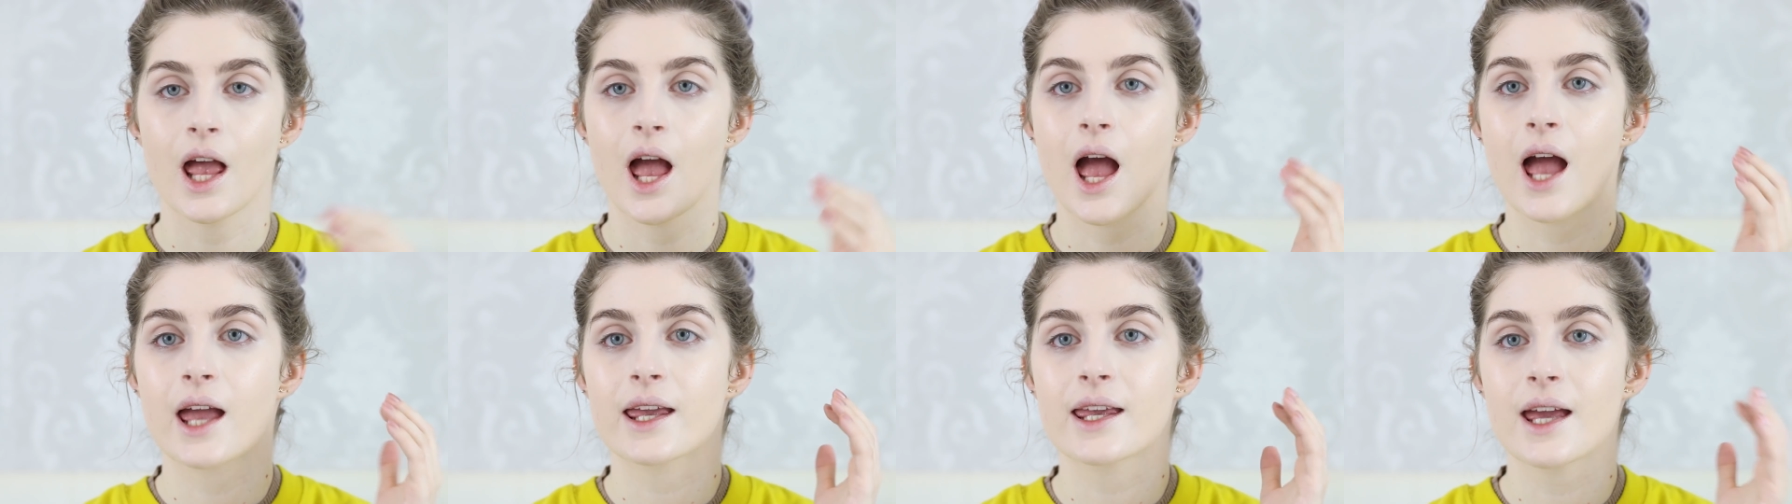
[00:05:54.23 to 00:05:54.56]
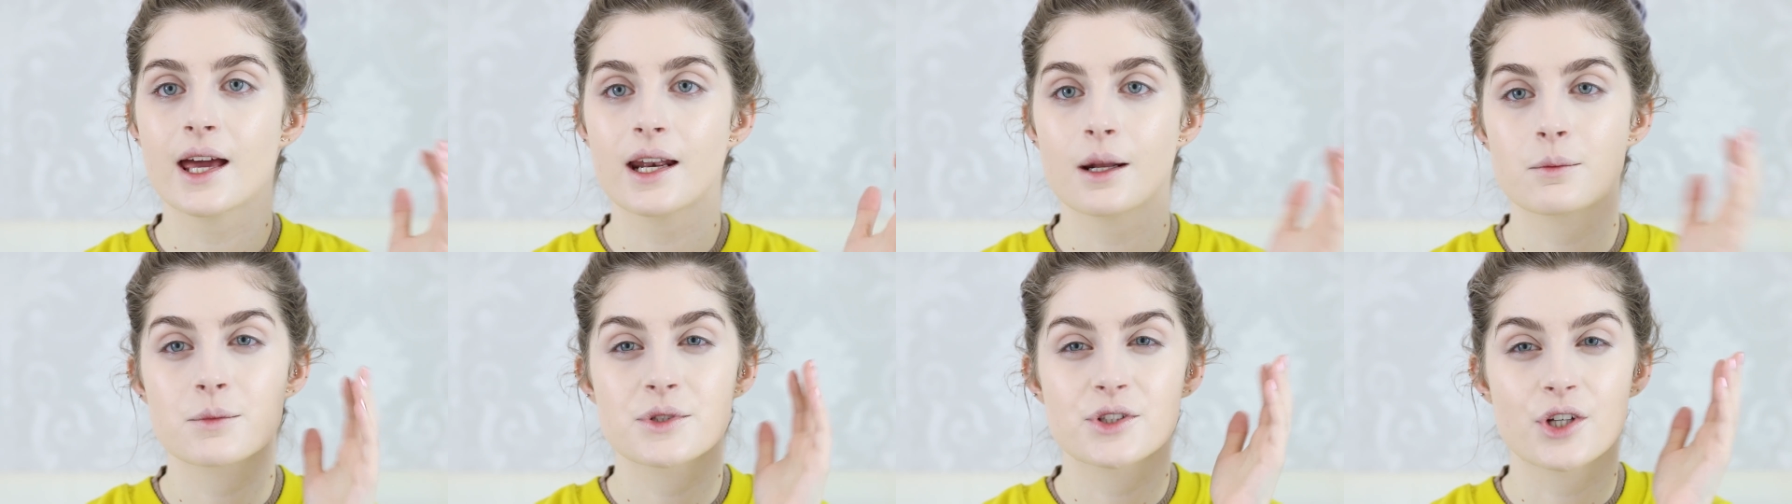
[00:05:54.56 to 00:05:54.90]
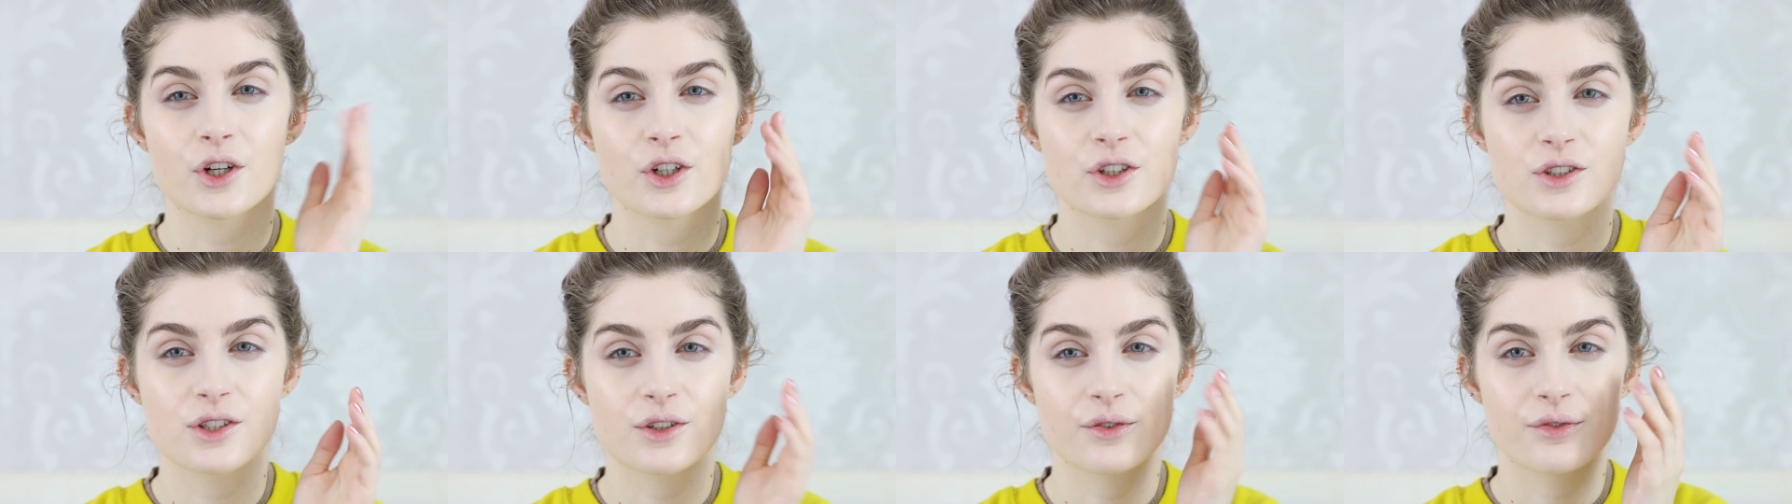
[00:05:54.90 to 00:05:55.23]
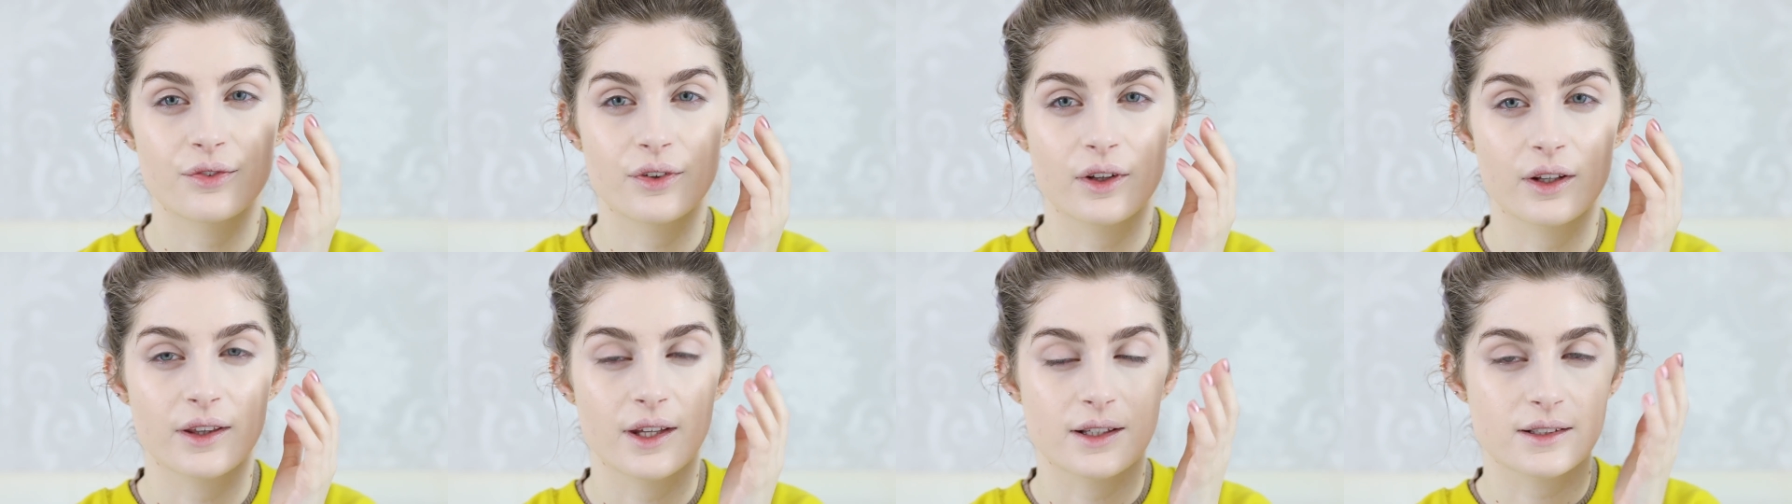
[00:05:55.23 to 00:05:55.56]
Again, I'm starting to
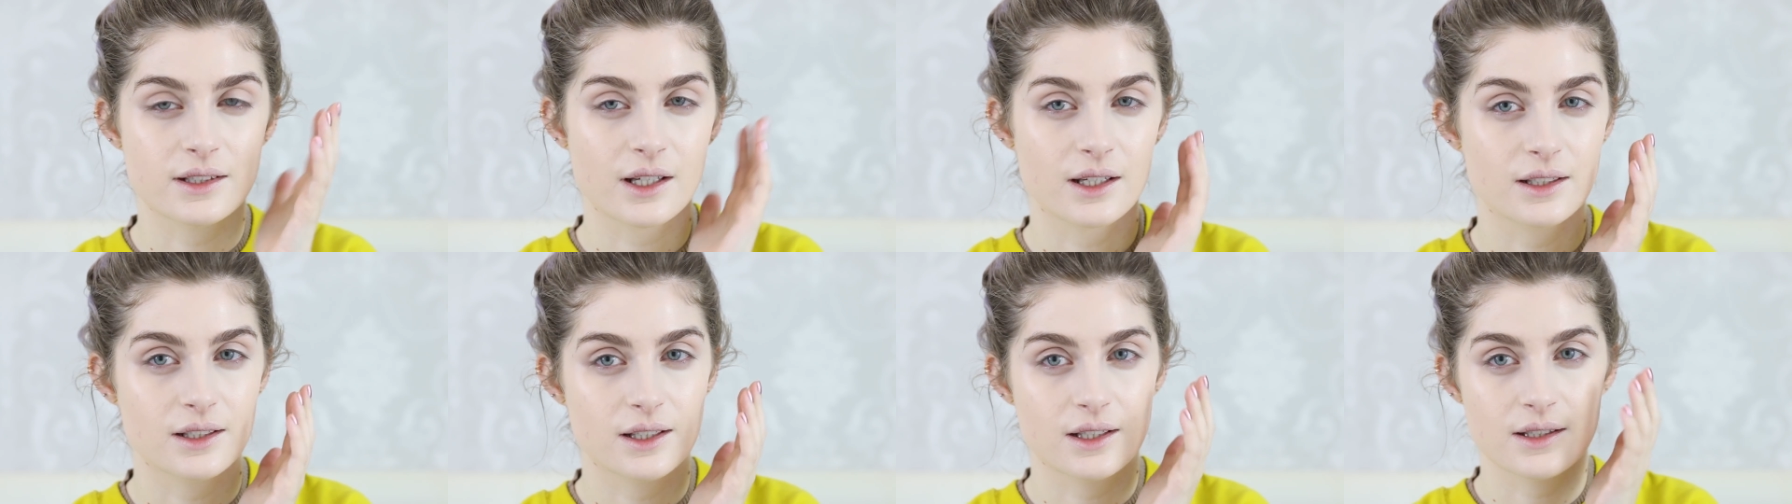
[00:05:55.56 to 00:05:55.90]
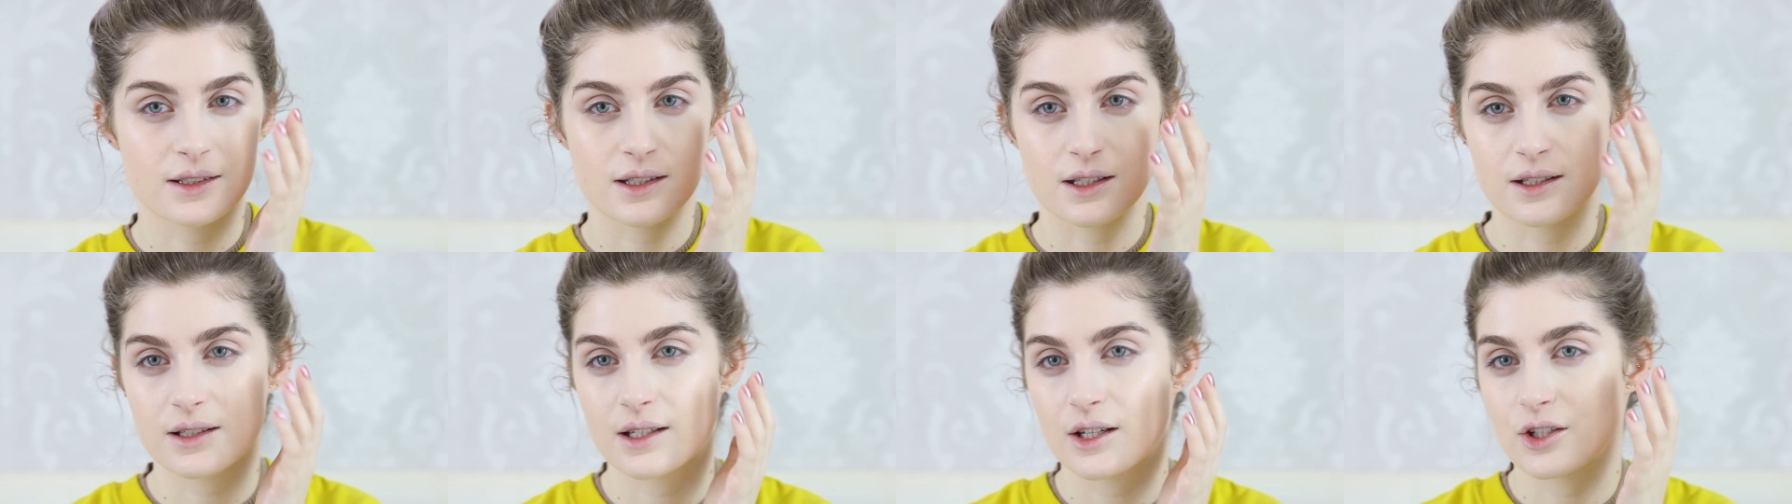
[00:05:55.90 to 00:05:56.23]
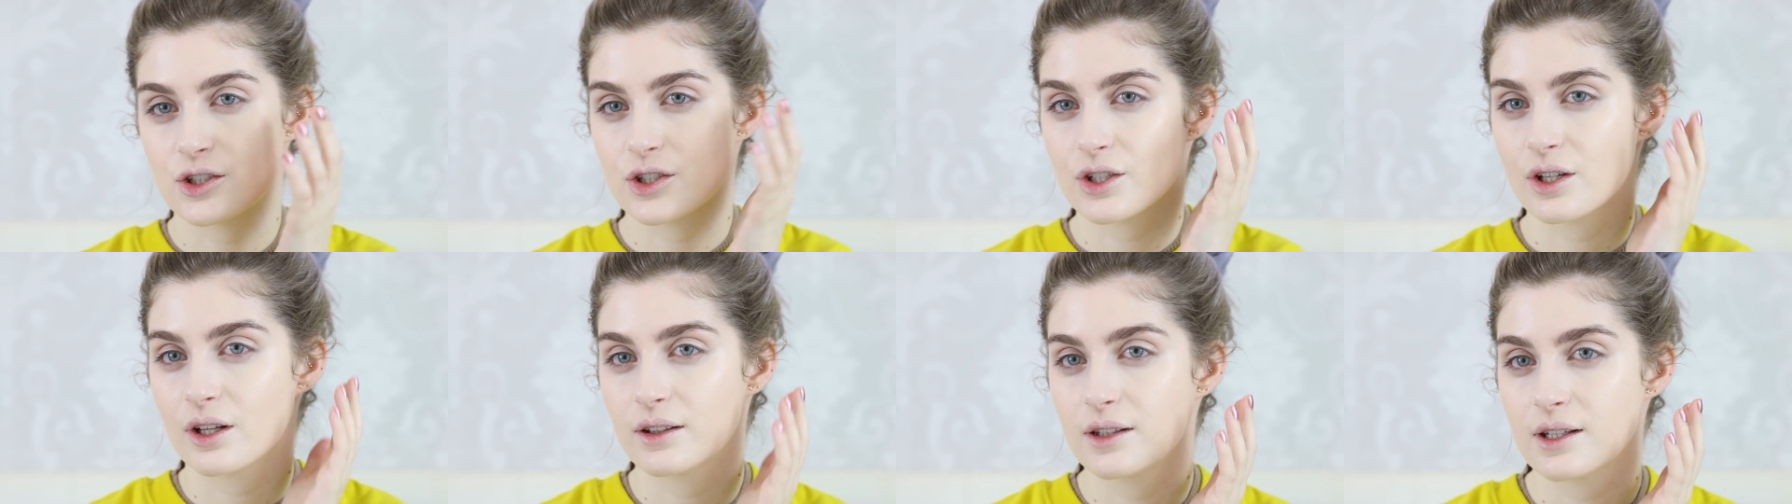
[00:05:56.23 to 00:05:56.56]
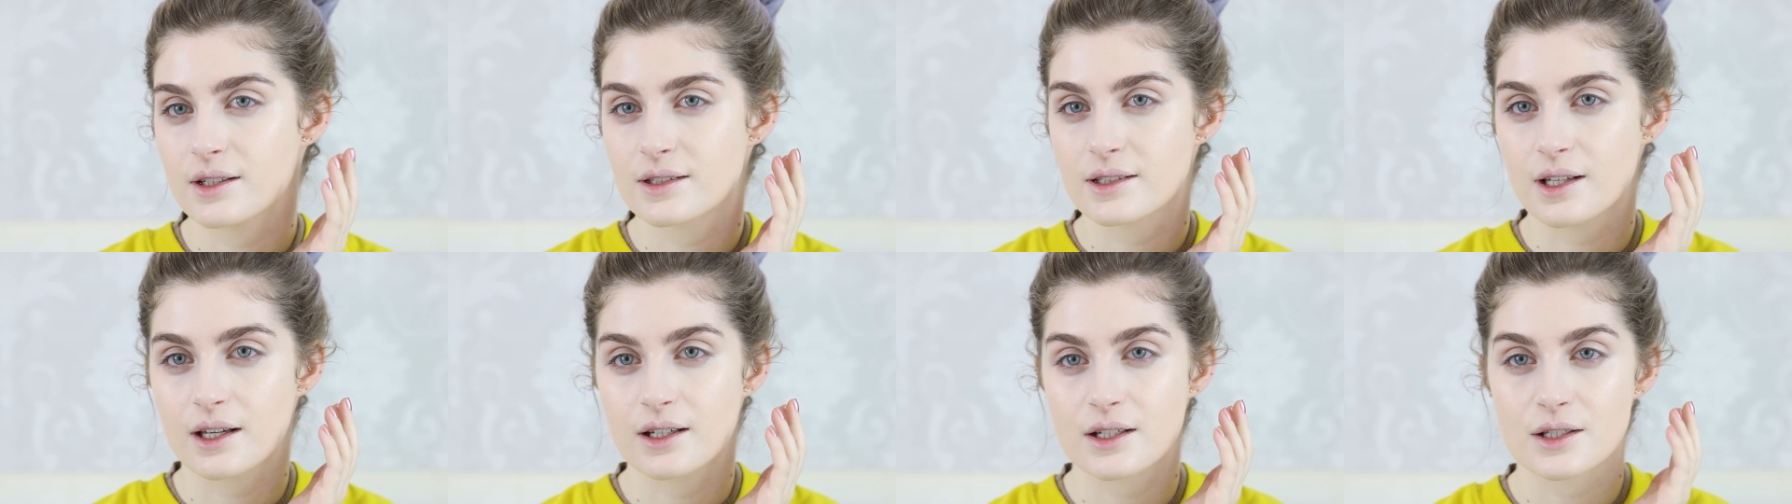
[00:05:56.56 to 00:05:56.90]
feel that tightening sensation on
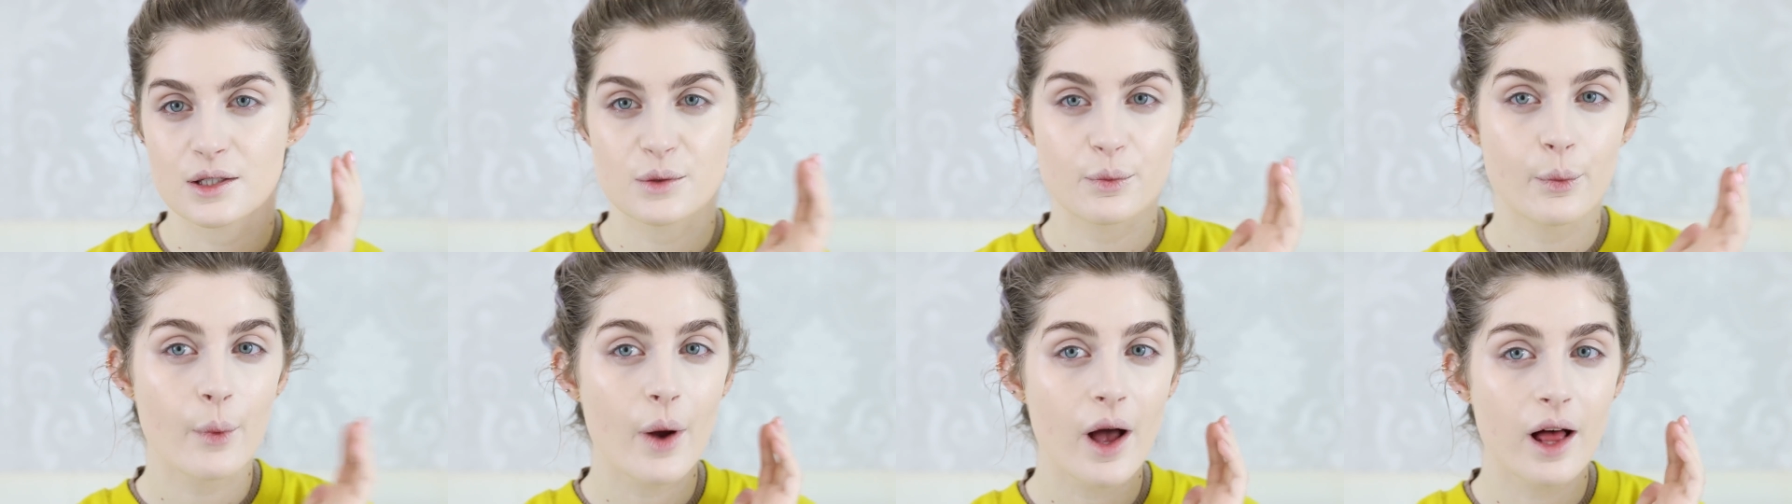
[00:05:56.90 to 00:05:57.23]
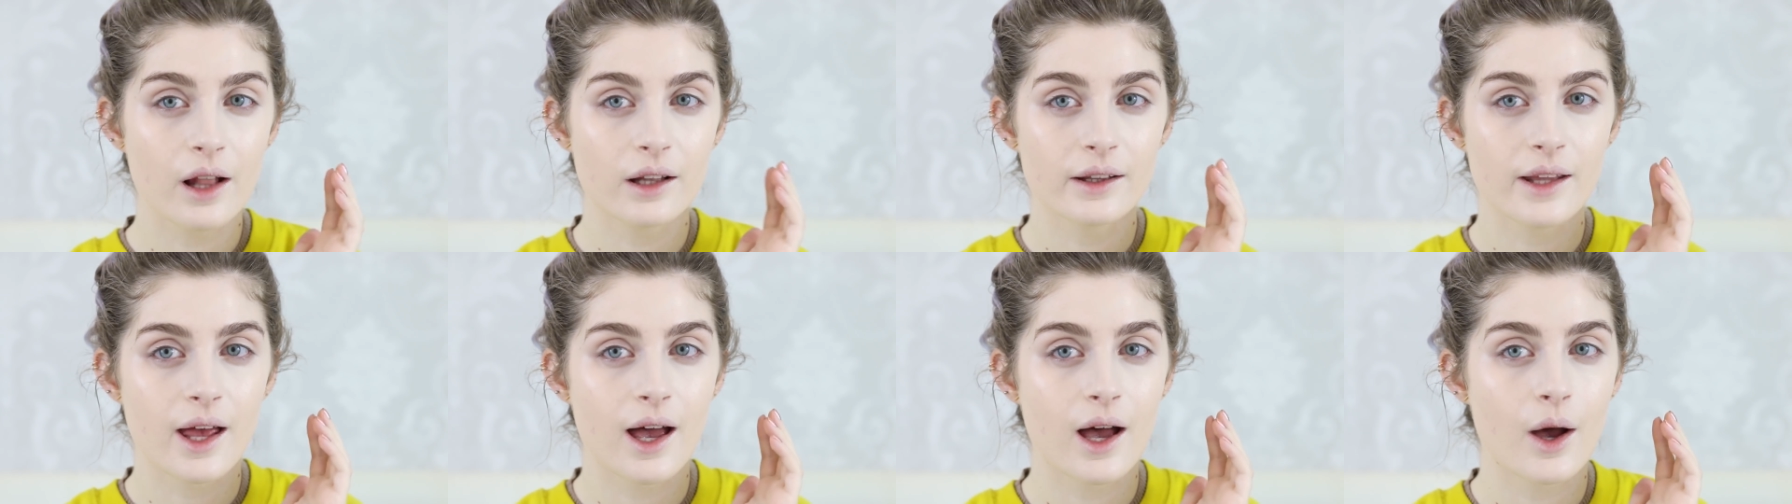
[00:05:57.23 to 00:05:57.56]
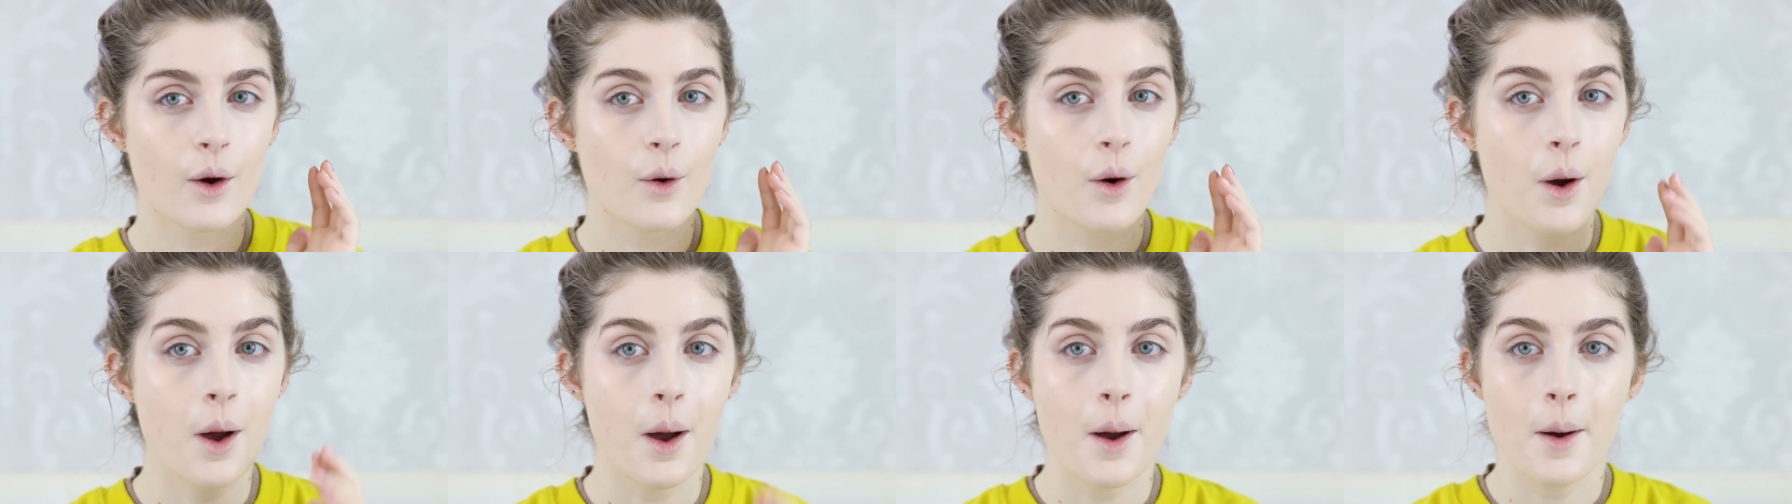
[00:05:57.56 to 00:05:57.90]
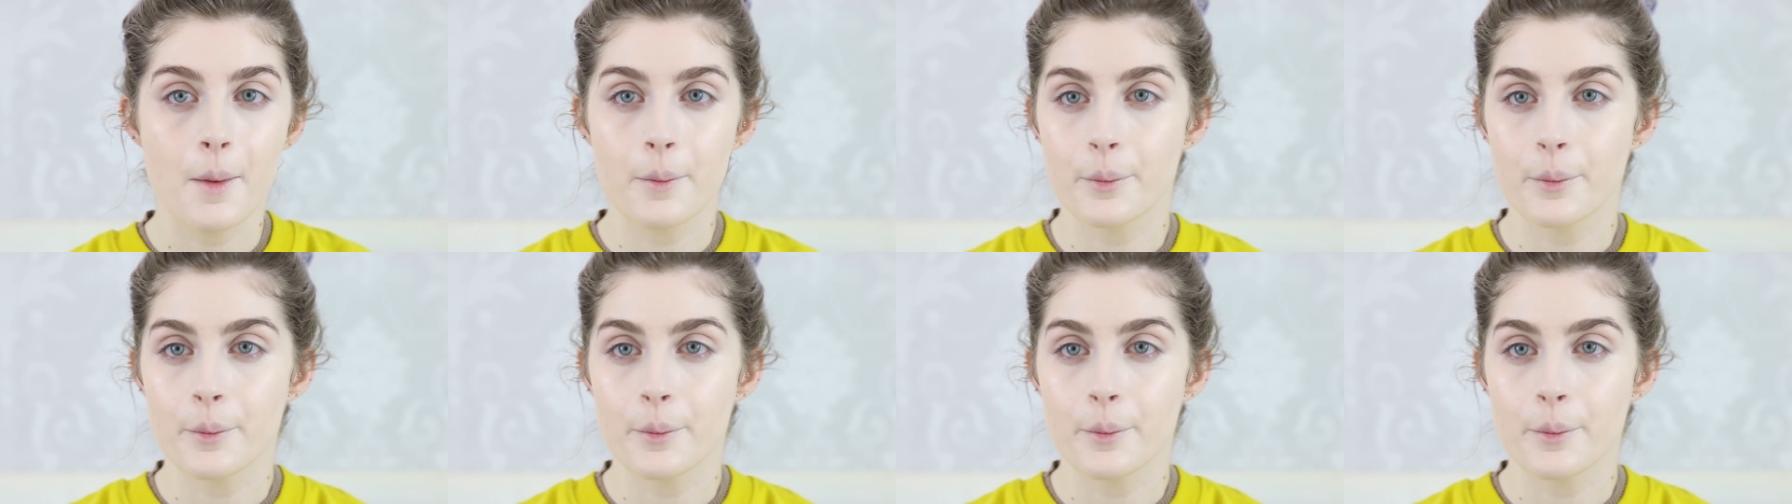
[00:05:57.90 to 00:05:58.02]
this side as well now,